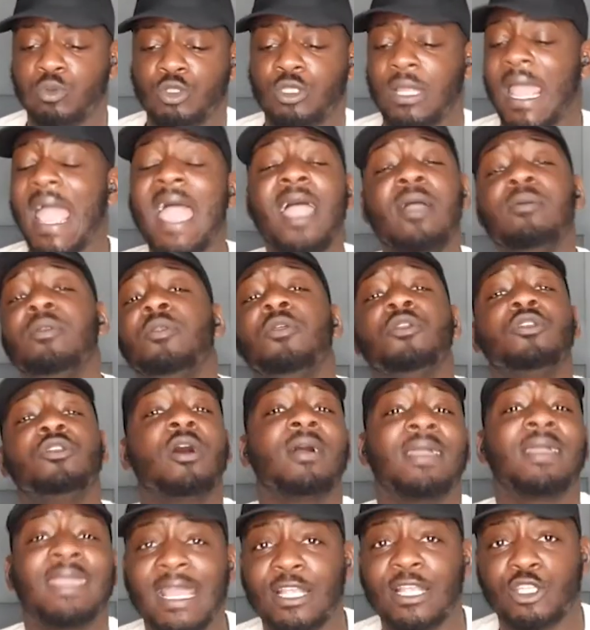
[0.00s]
How did the
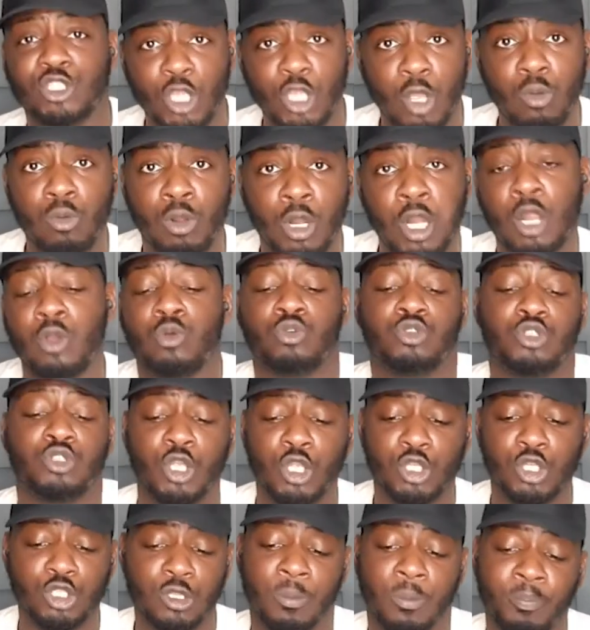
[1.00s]
dog get so close
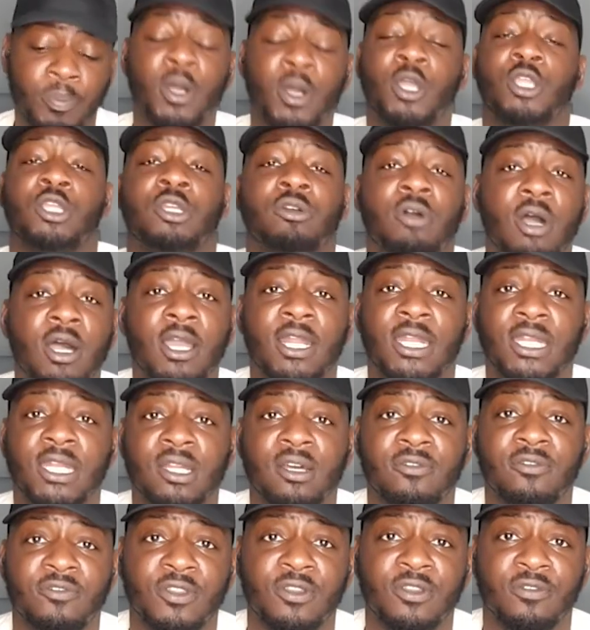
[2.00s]
to bite your eyelid
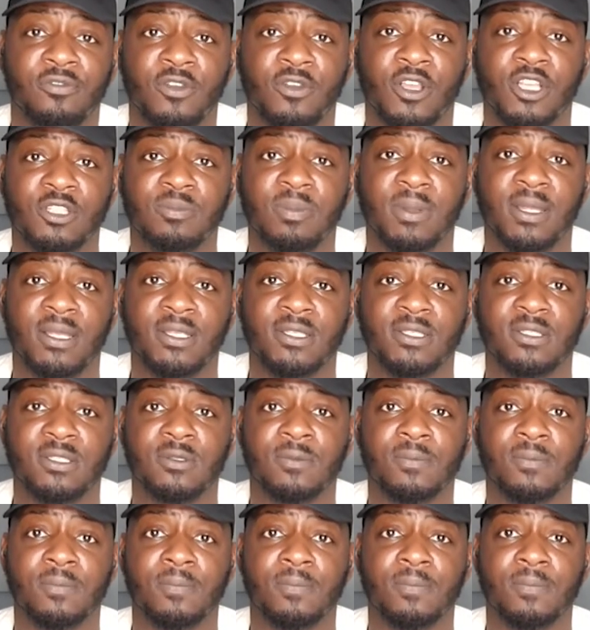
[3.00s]
off in the first place?